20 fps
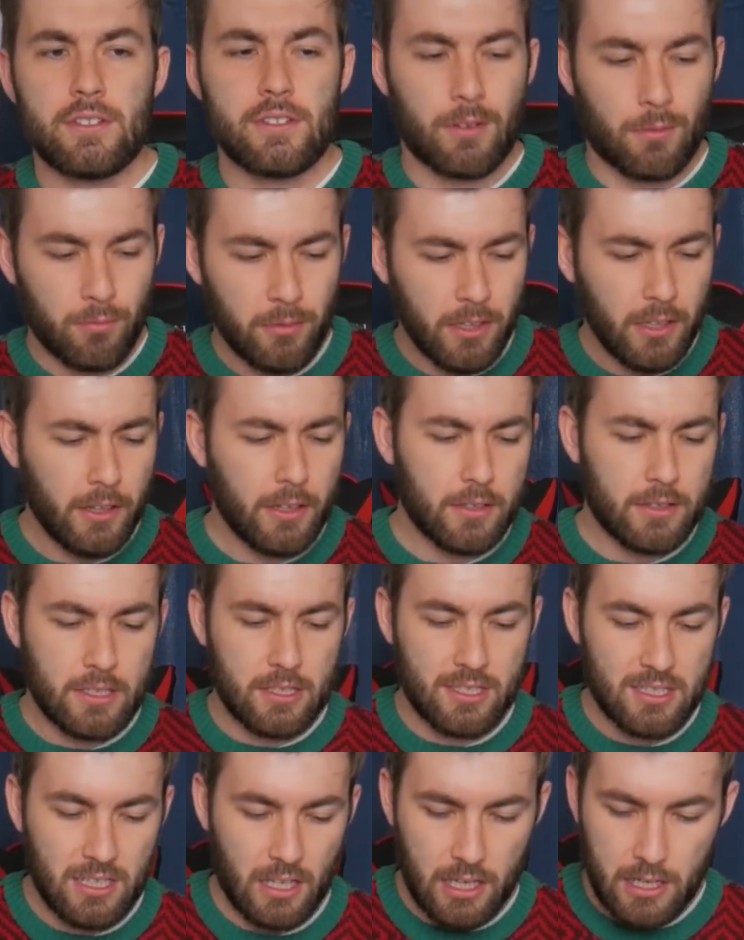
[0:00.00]
So, really,
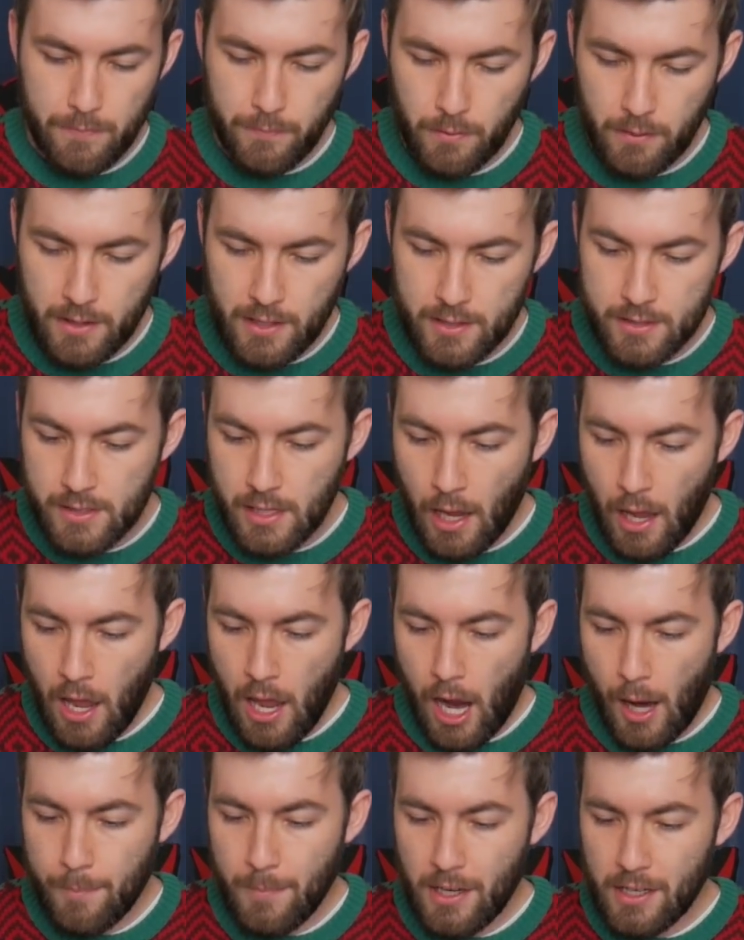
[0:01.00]
to study for this,
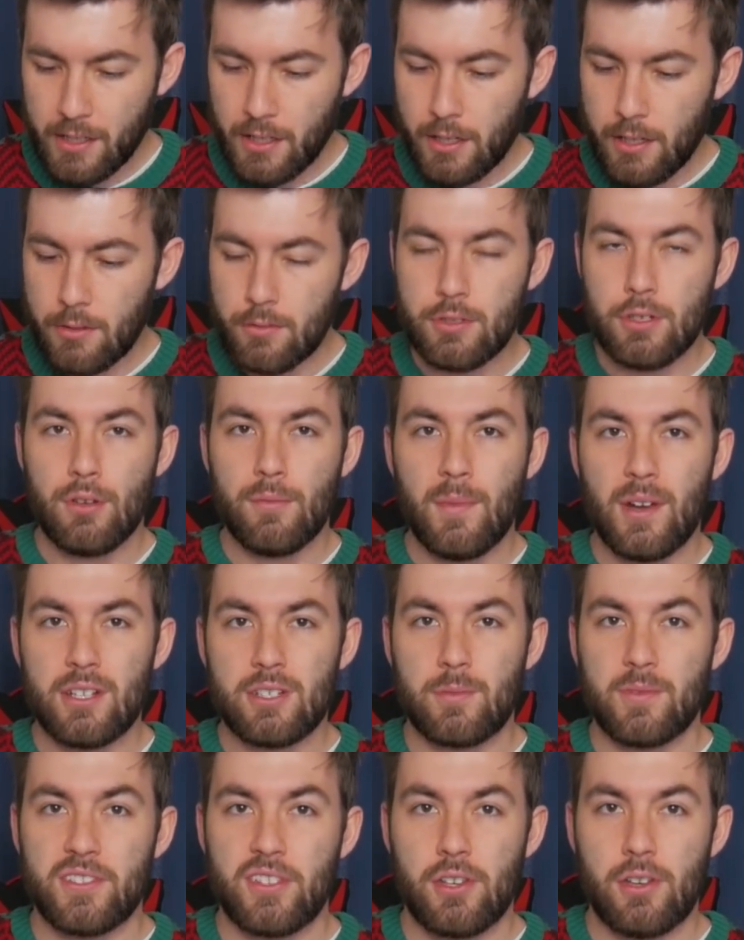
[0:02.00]
I'm not going to do too
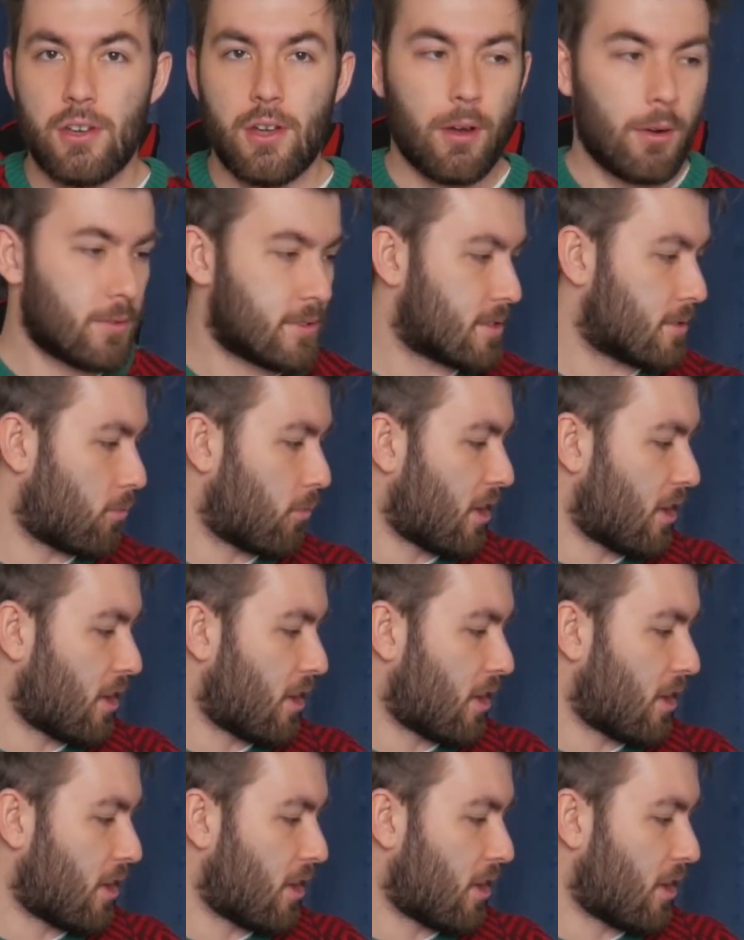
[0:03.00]
much with the notes.